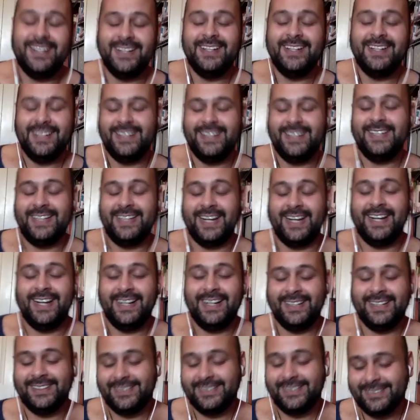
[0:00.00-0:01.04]
Yeah.
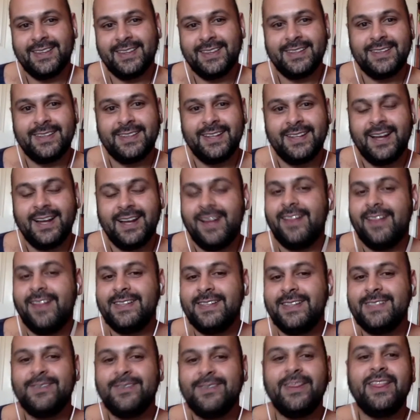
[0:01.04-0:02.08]

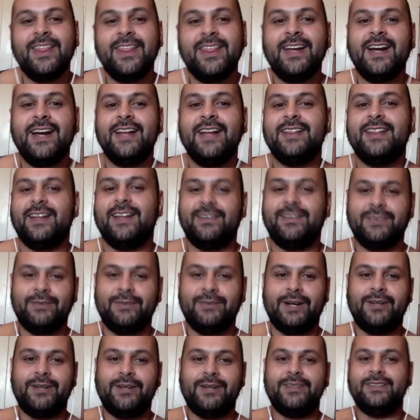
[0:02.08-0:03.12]
That's one thing I love
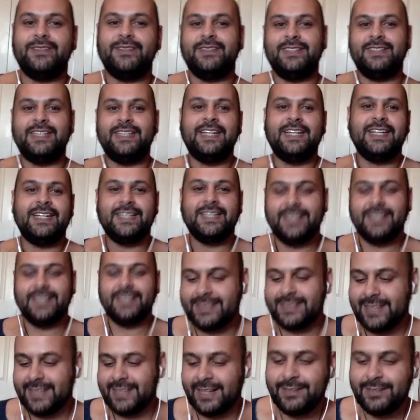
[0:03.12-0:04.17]
about knitting
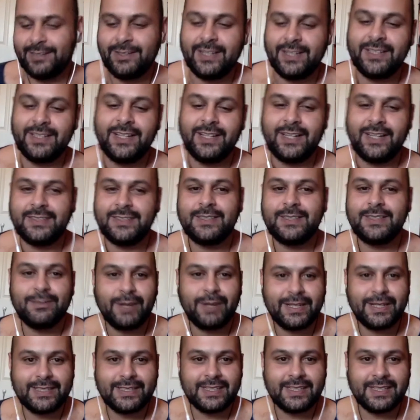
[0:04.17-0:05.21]
is that you can
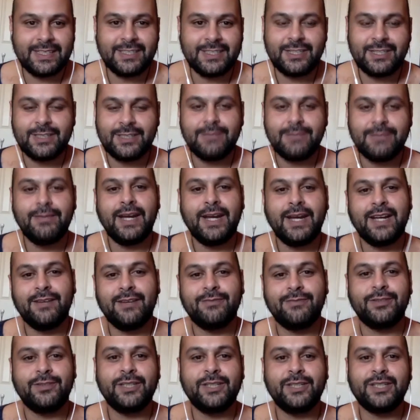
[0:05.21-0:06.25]
customize it and just make it
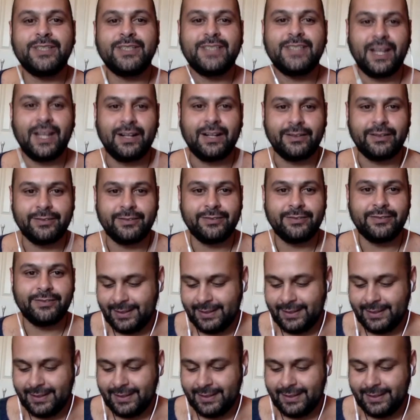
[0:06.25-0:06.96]
for yourself.